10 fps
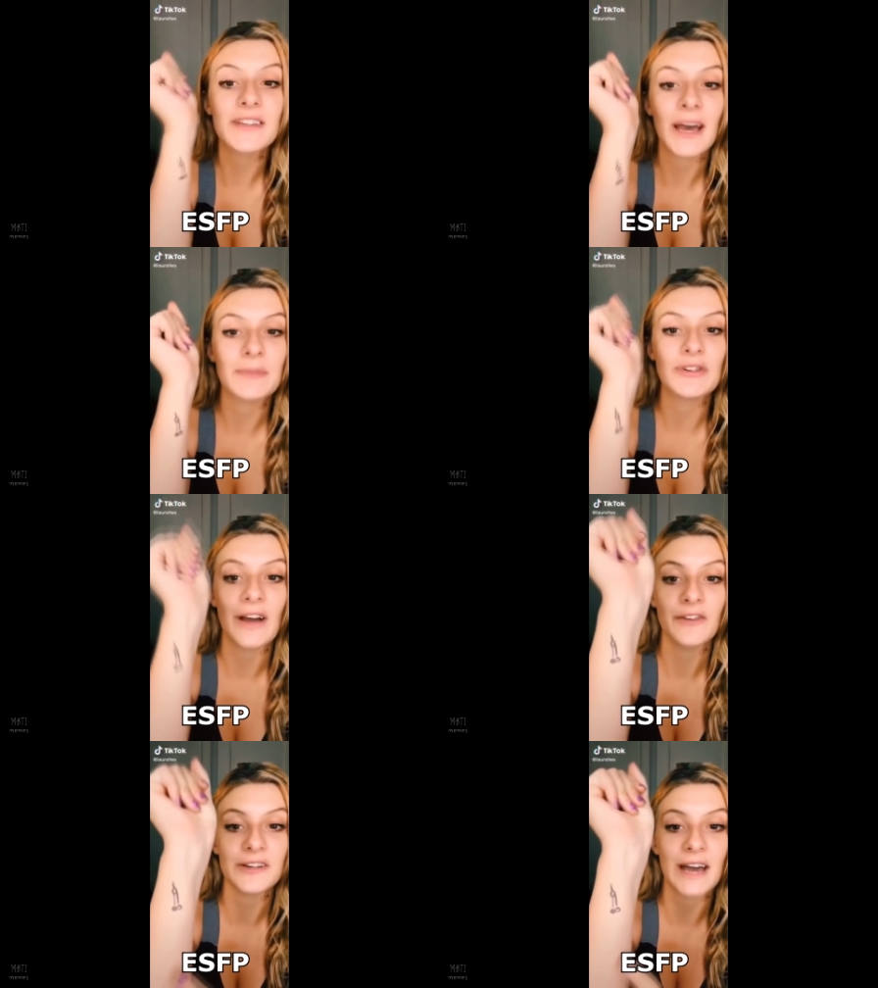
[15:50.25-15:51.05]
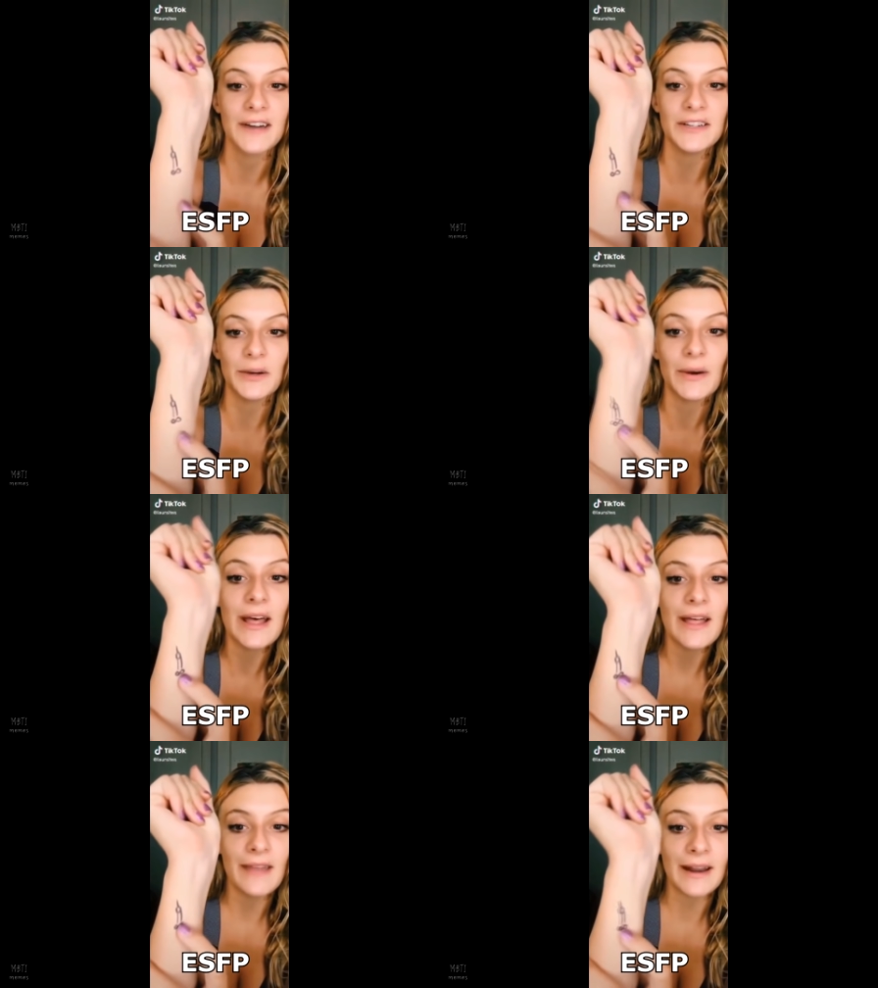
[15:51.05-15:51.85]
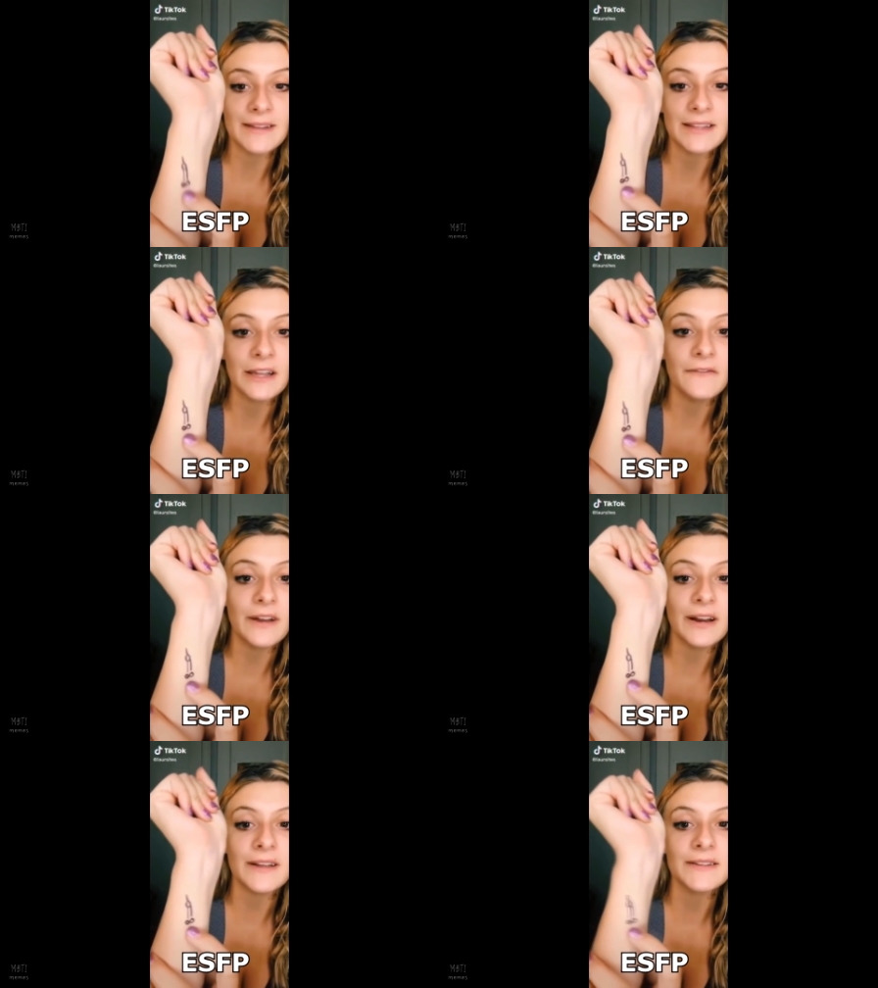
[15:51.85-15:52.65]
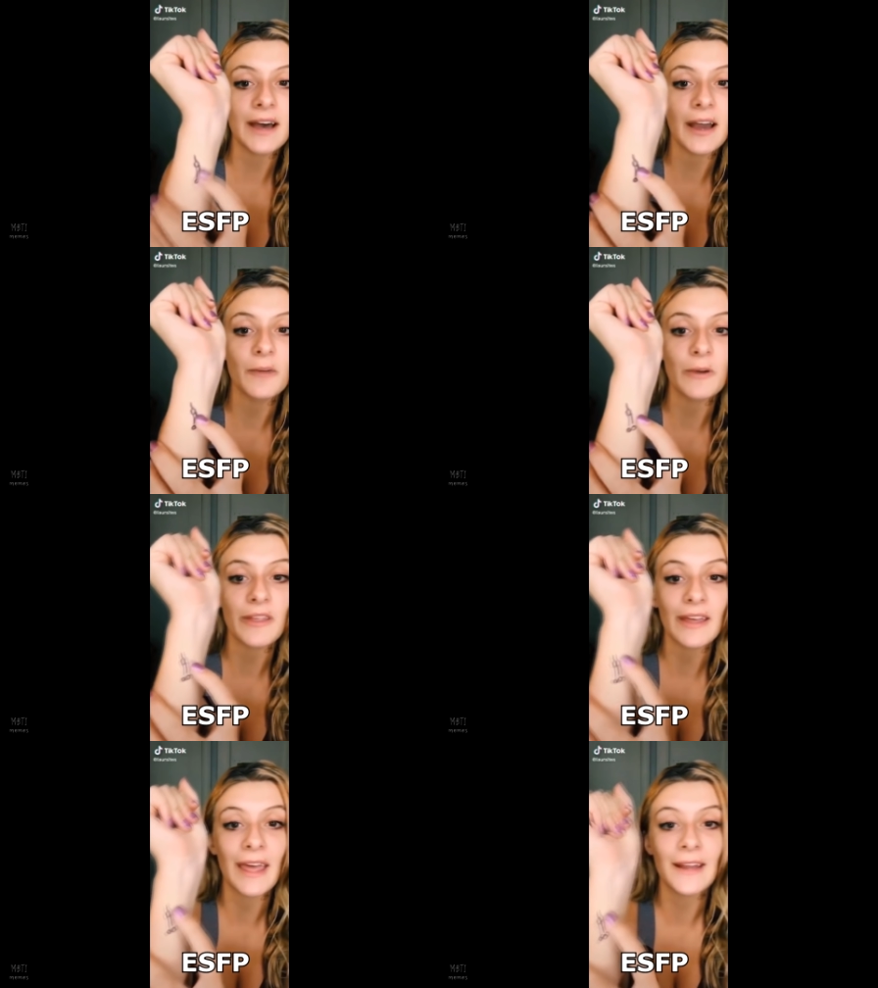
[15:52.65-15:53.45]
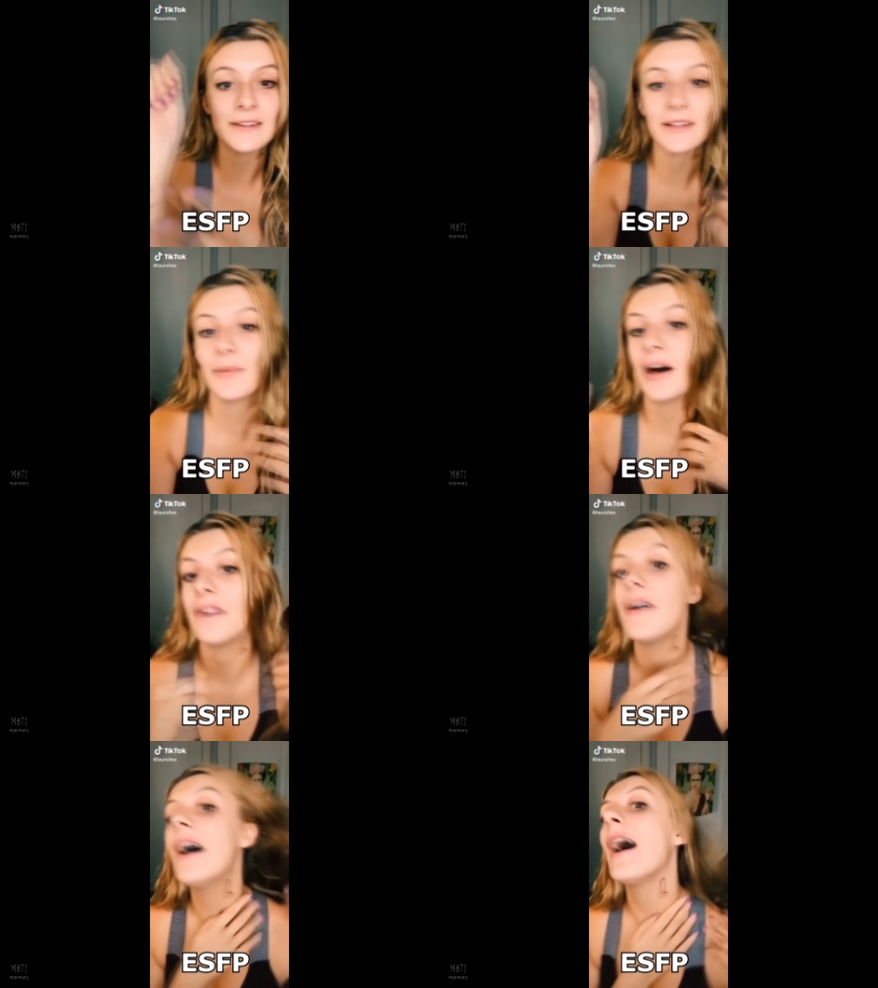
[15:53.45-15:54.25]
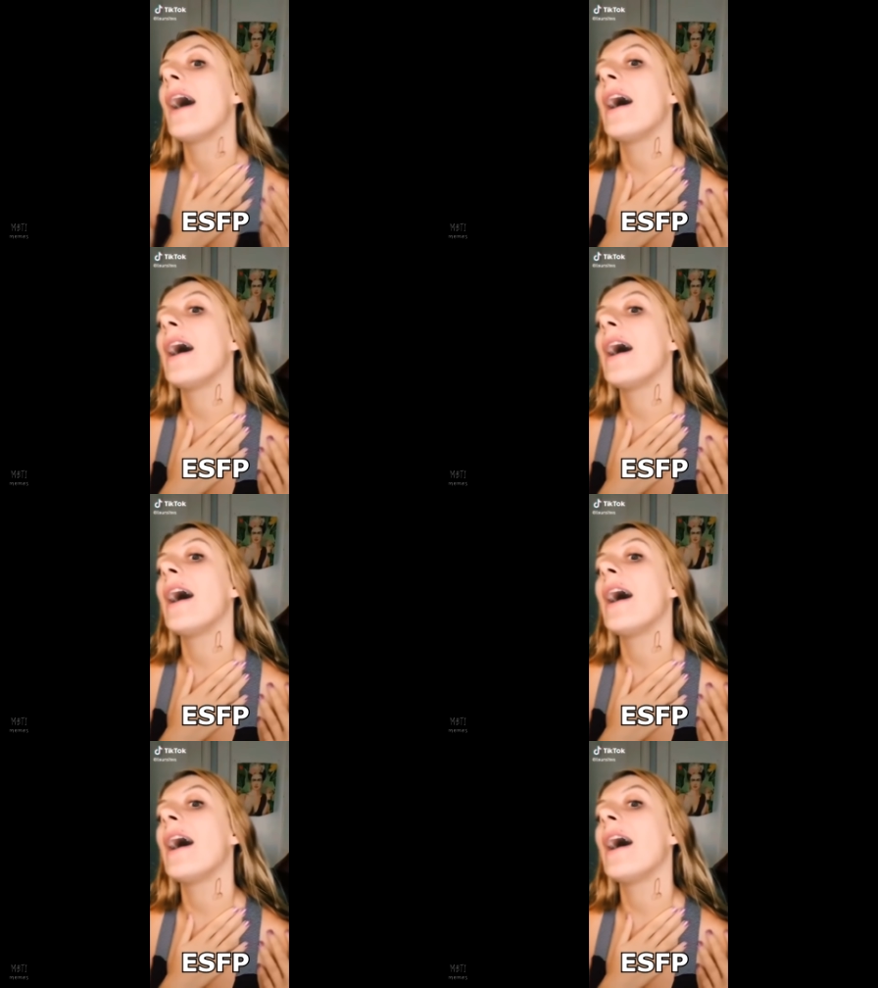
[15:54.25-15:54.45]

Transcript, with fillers: Time traveler tattoo. That is the infinity sign with a candle above.